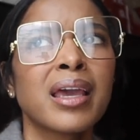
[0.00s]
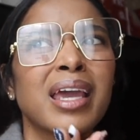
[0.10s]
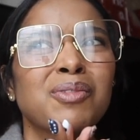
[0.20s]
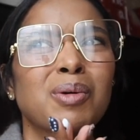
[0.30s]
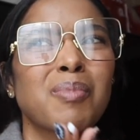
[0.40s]

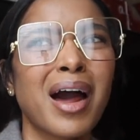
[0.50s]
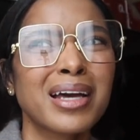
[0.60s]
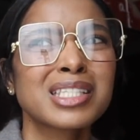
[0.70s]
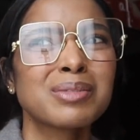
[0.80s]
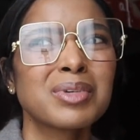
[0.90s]
It
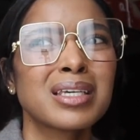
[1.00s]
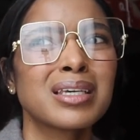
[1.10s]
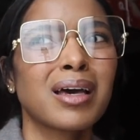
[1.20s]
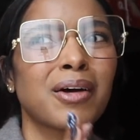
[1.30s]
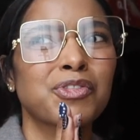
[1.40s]
reminds
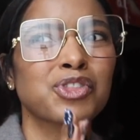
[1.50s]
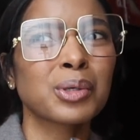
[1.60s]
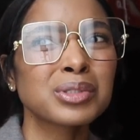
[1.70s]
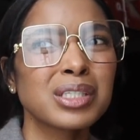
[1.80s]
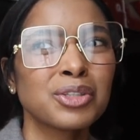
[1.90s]
me of
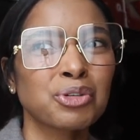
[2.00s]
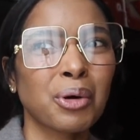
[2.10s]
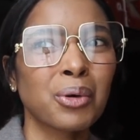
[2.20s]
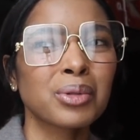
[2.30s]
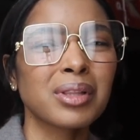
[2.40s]

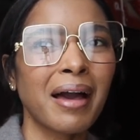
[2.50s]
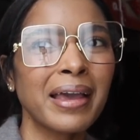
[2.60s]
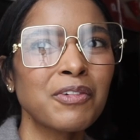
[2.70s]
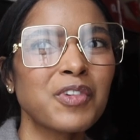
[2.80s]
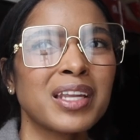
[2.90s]
13-year-old
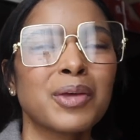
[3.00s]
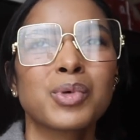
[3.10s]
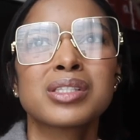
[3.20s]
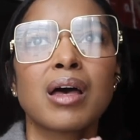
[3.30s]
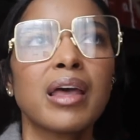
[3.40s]
life, and it
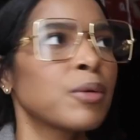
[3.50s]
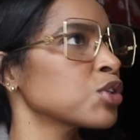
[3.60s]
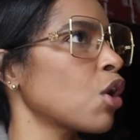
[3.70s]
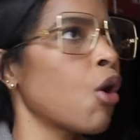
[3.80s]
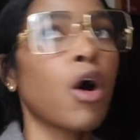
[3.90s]

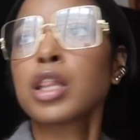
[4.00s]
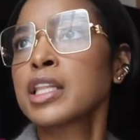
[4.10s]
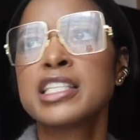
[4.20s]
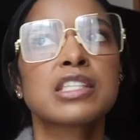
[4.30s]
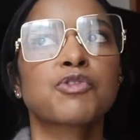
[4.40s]
was all
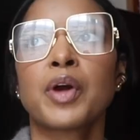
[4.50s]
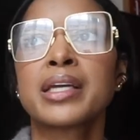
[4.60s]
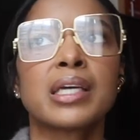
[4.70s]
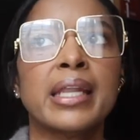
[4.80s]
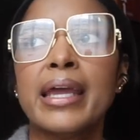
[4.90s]
Lisa
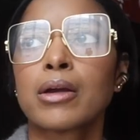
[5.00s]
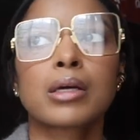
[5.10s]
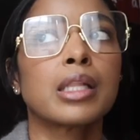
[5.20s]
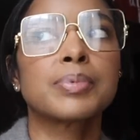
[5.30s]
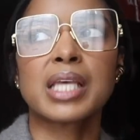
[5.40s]
Frank and hair
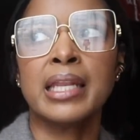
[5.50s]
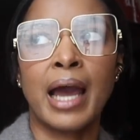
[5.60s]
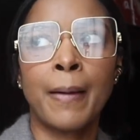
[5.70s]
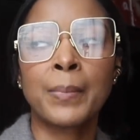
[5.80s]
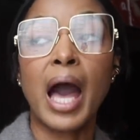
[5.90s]
clips. And
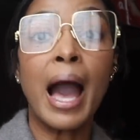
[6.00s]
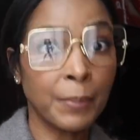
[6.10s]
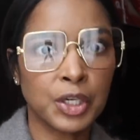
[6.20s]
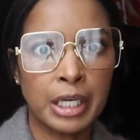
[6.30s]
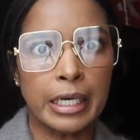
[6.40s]
I'm
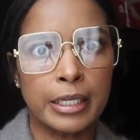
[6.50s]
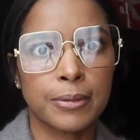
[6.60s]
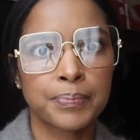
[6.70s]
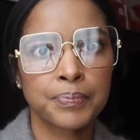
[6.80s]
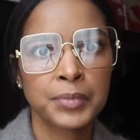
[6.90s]
good.
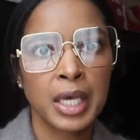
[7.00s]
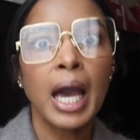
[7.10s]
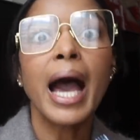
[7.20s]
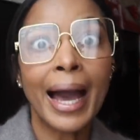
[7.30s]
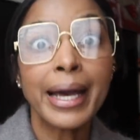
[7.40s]

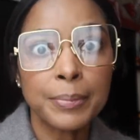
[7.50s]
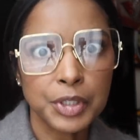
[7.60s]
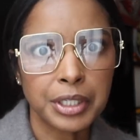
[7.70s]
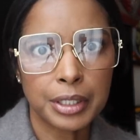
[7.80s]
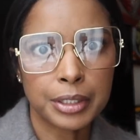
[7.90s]
I am
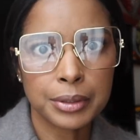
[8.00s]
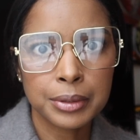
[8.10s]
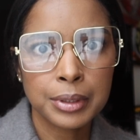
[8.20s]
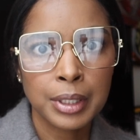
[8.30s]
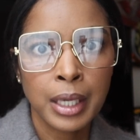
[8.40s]
good.
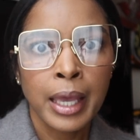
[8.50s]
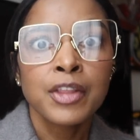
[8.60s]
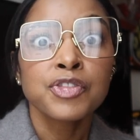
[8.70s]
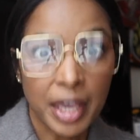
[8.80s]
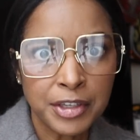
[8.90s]

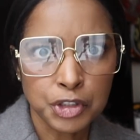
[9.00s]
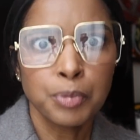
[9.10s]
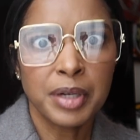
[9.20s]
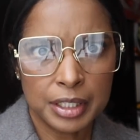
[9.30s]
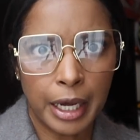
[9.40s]
Thank you,
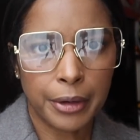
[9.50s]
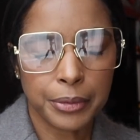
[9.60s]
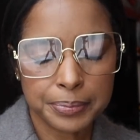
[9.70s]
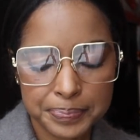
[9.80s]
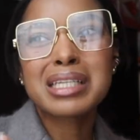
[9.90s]
but no.
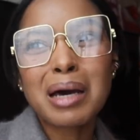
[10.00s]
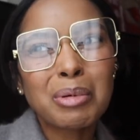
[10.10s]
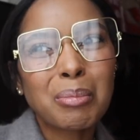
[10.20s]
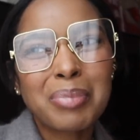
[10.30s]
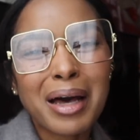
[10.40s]

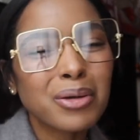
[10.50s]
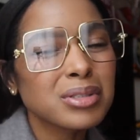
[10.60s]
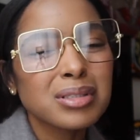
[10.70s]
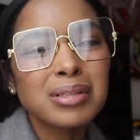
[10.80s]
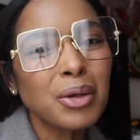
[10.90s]
Double
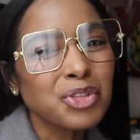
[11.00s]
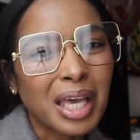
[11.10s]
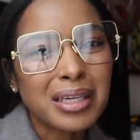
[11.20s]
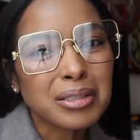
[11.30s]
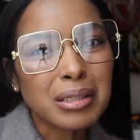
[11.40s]
belts, no
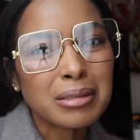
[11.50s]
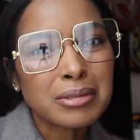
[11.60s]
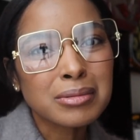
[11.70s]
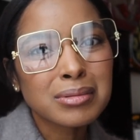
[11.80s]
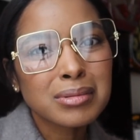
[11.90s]
thank
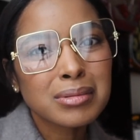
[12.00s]
you.